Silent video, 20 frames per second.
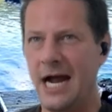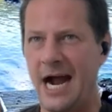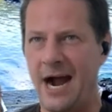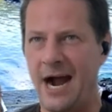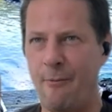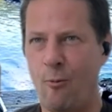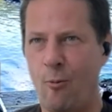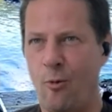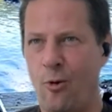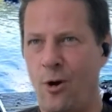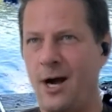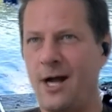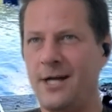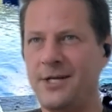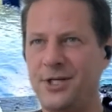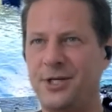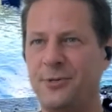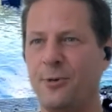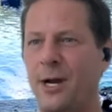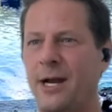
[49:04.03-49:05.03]
I
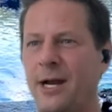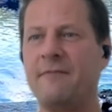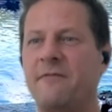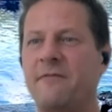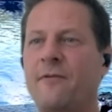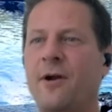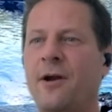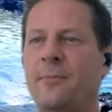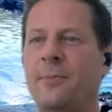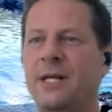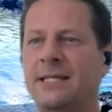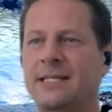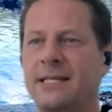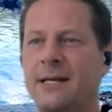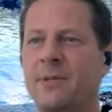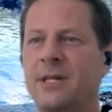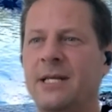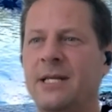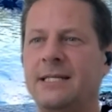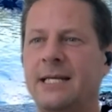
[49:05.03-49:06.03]
watched right in front of me some
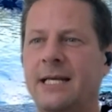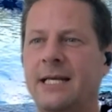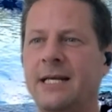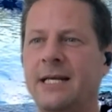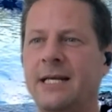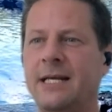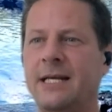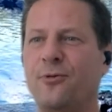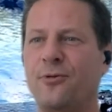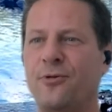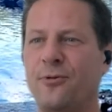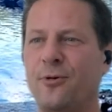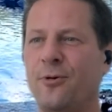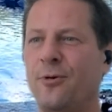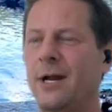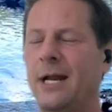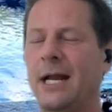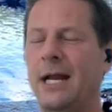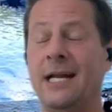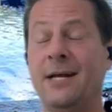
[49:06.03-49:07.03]
of these kids go through
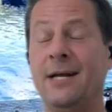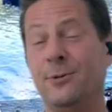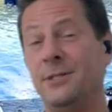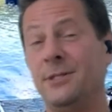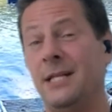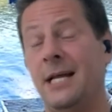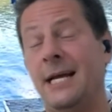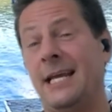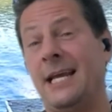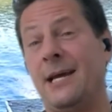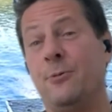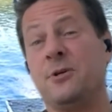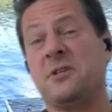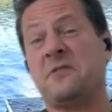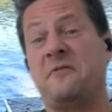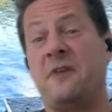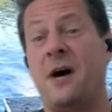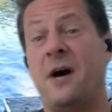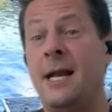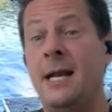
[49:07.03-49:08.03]
it, and it was like, it was
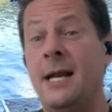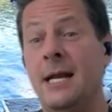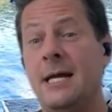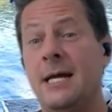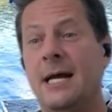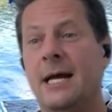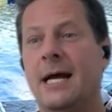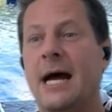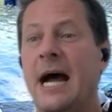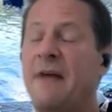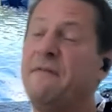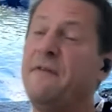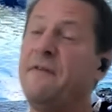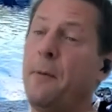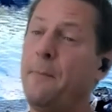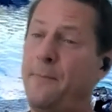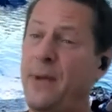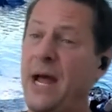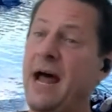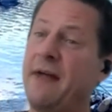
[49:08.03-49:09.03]
fun. I
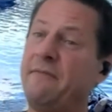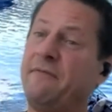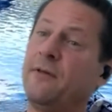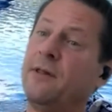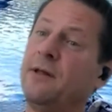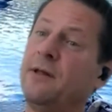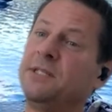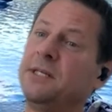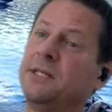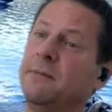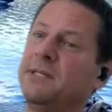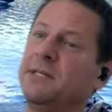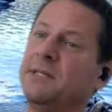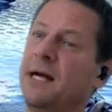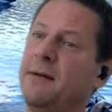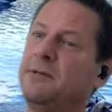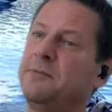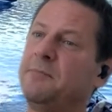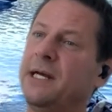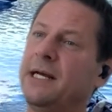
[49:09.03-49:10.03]
felt bad for them
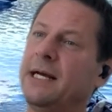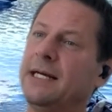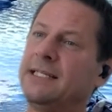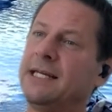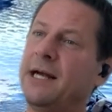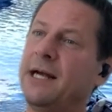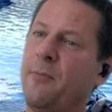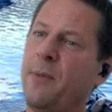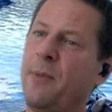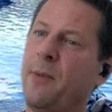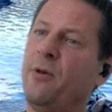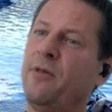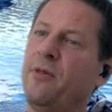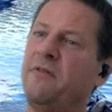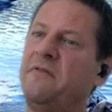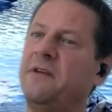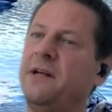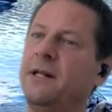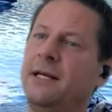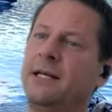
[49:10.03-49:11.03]
sometimes because I remember the
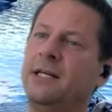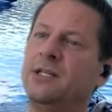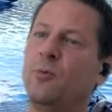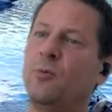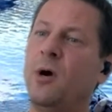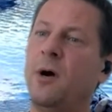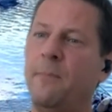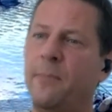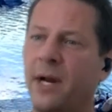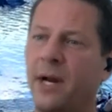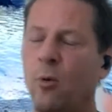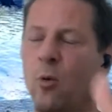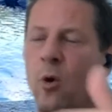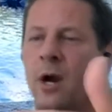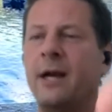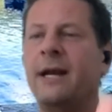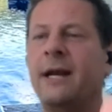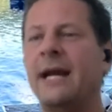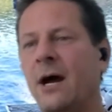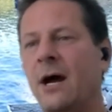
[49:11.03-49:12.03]
feeling as well, but I
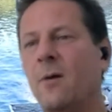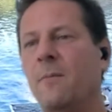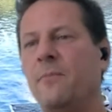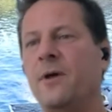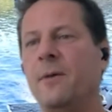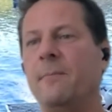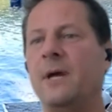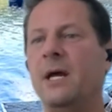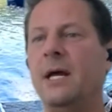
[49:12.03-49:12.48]
wanted to help them.